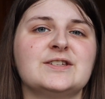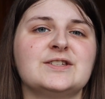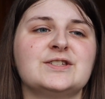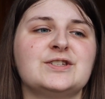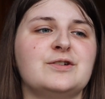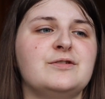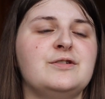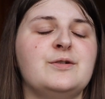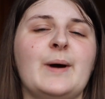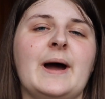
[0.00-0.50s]

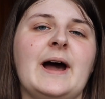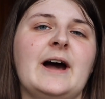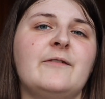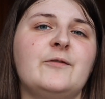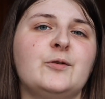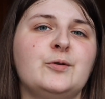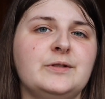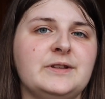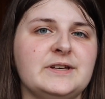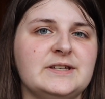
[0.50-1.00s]
So you have
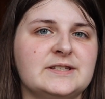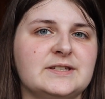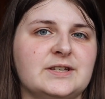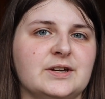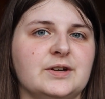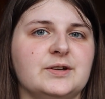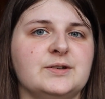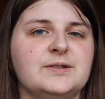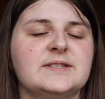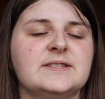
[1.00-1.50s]
all these
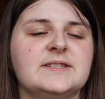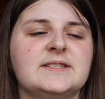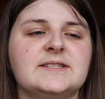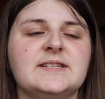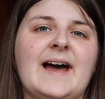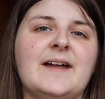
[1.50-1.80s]
ghosts,